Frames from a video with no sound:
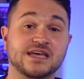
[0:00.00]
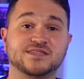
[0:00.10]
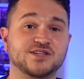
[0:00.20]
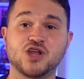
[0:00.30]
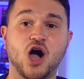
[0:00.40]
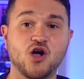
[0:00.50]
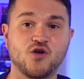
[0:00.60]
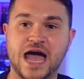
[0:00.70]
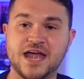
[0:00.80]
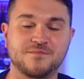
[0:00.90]
There's
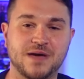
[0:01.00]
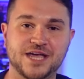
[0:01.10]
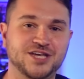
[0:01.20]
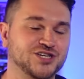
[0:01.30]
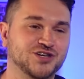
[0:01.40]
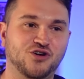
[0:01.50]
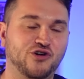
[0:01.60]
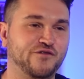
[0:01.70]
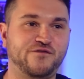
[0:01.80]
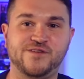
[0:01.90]
no animation
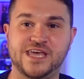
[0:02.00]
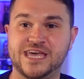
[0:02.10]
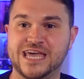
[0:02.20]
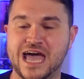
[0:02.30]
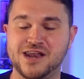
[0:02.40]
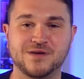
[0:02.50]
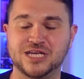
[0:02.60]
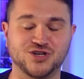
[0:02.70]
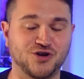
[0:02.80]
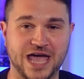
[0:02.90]
or fear
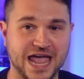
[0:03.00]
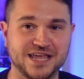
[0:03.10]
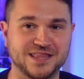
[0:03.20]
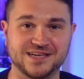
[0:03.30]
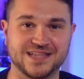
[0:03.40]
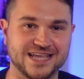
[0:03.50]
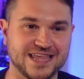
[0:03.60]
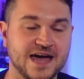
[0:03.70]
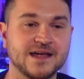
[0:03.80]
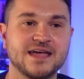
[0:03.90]
animation or anything like
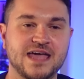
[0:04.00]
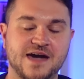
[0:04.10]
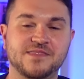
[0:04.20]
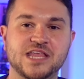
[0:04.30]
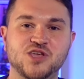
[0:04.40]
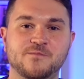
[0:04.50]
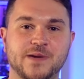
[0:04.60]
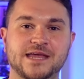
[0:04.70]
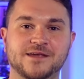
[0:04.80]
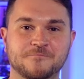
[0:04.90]
that. And then you
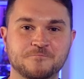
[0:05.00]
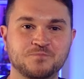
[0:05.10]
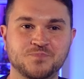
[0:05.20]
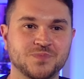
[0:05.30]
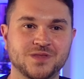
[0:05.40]
beat them.